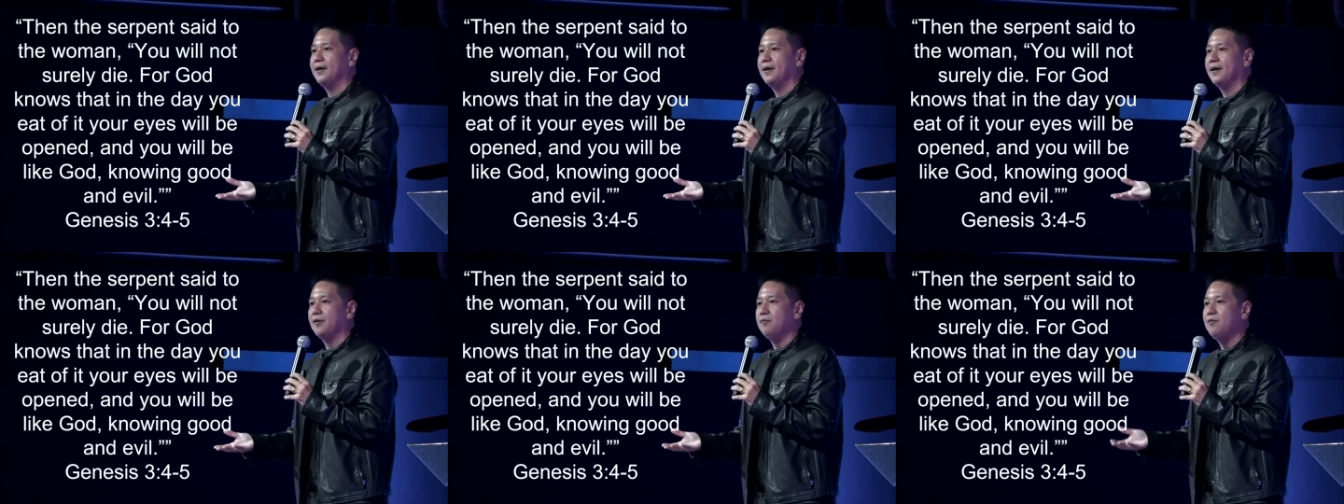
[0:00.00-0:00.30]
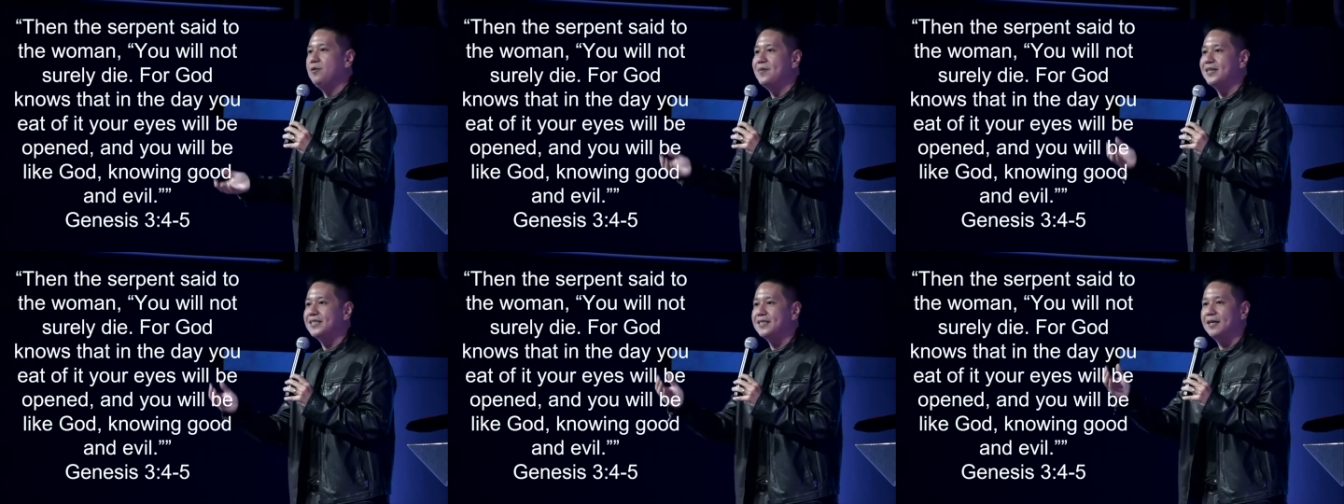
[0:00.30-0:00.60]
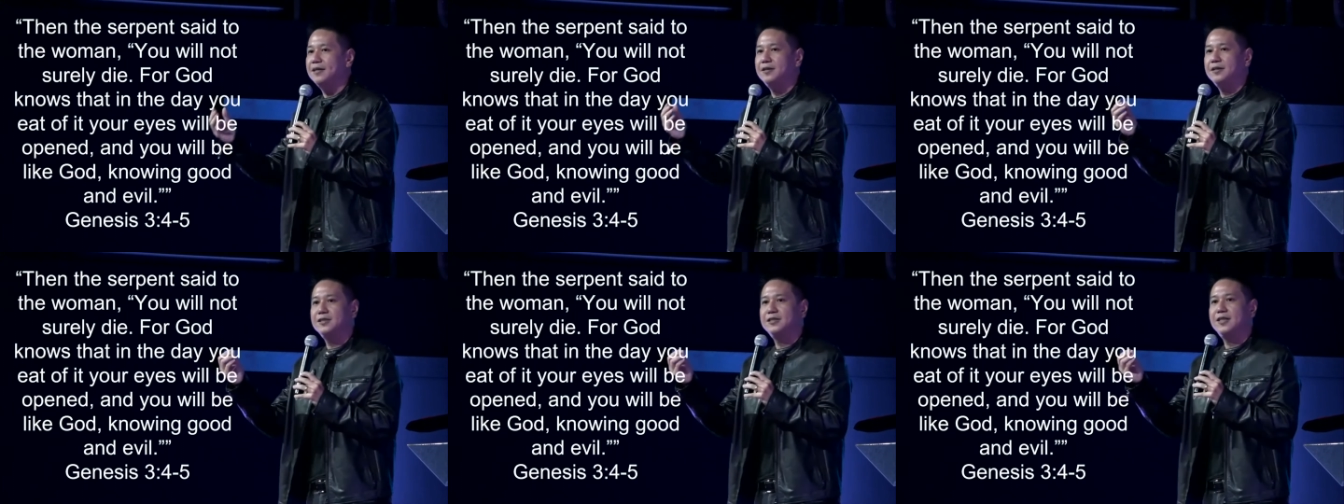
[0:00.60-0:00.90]
We must
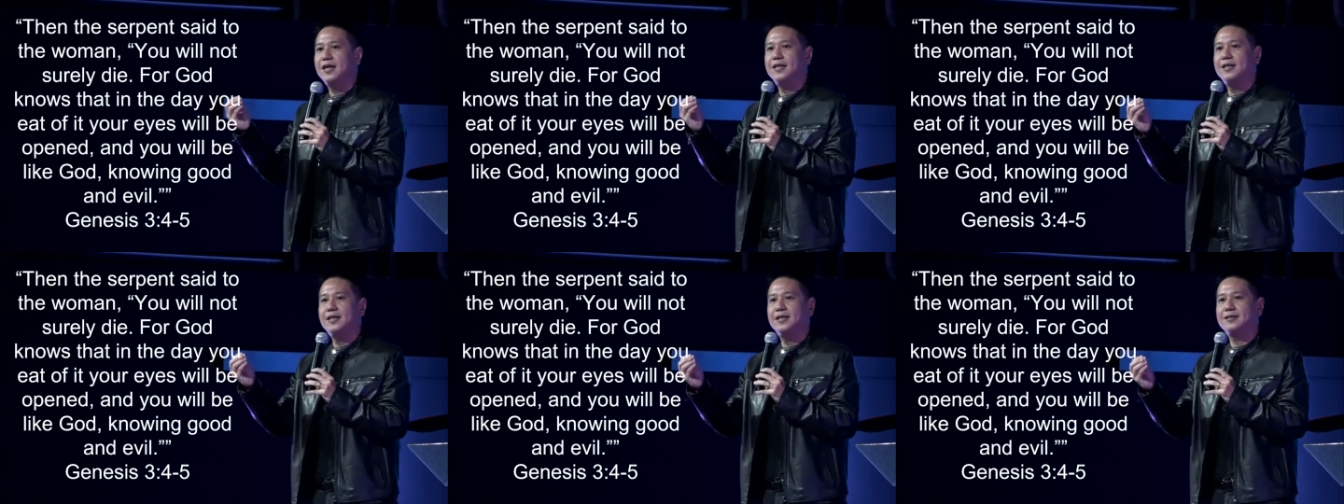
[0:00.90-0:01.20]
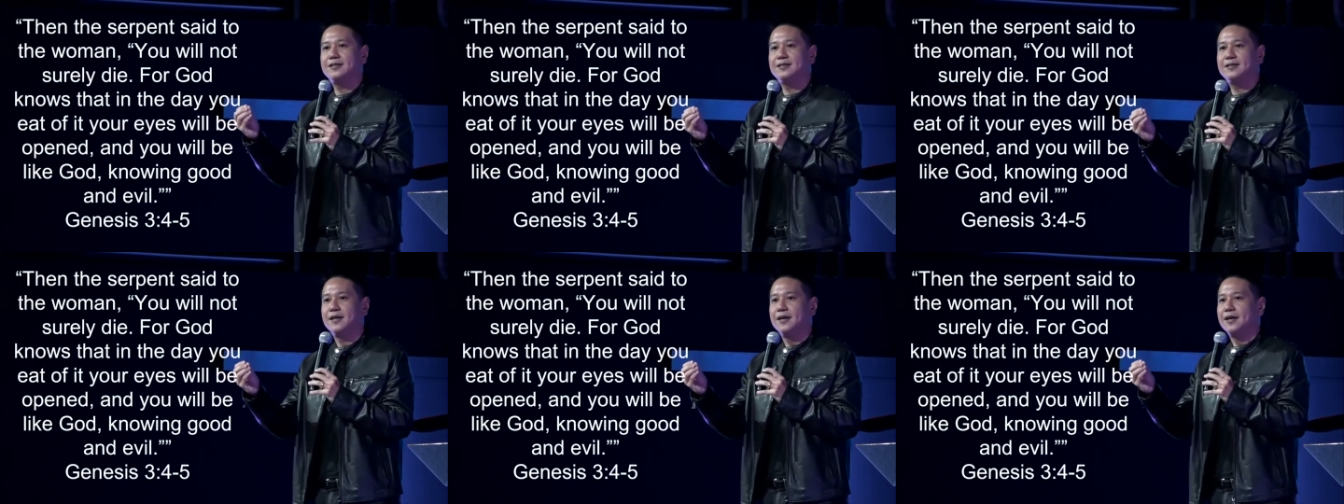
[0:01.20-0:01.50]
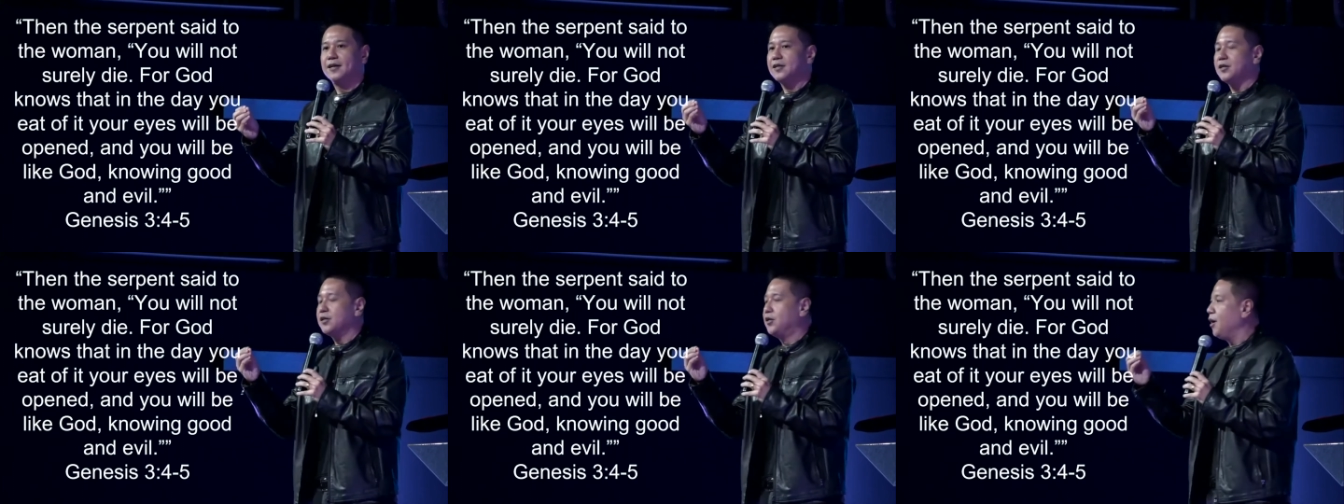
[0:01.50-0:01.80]
understand this.
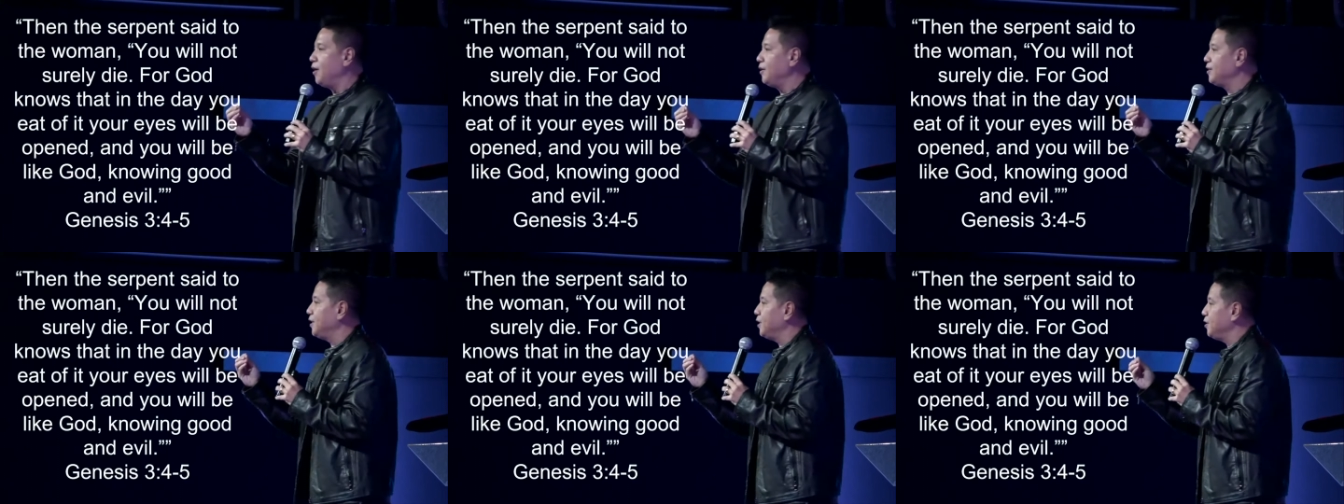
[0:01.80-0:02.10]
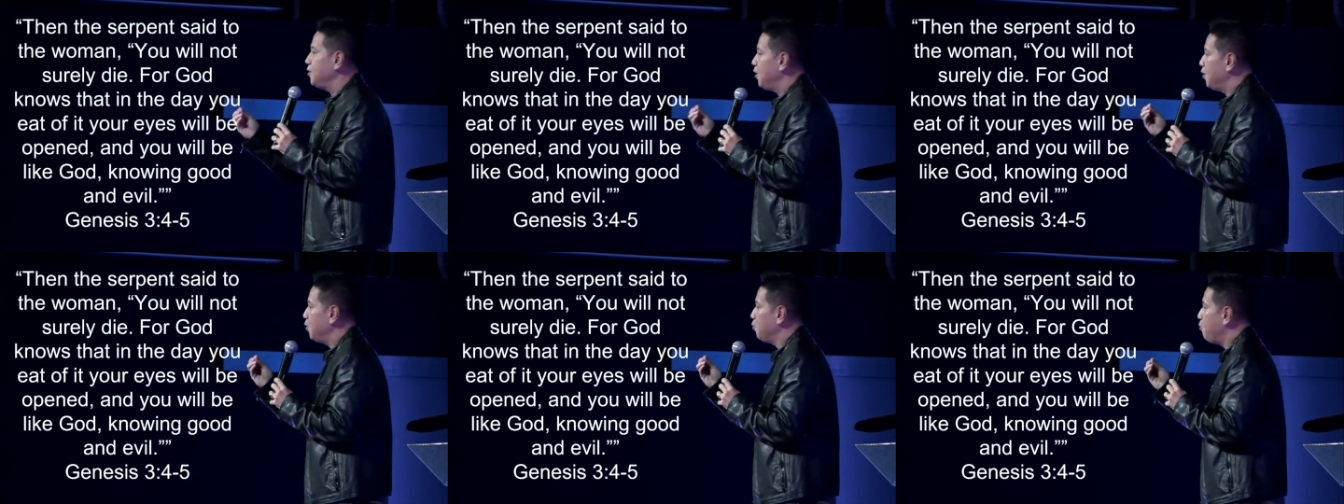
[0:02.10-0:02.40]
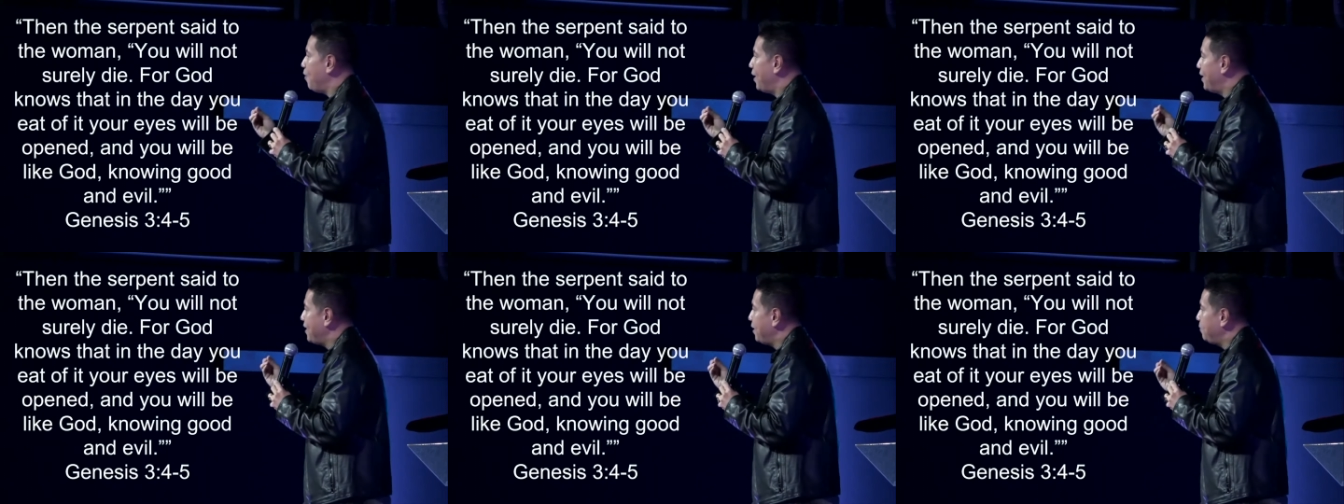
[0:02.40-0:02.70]
God did not
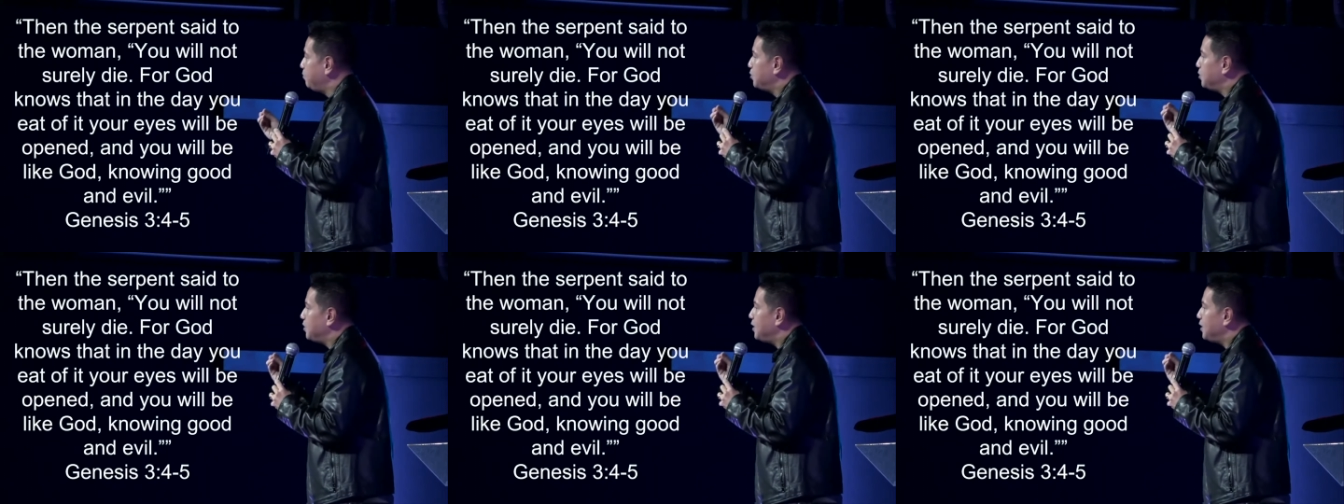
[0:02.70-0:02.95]
want them to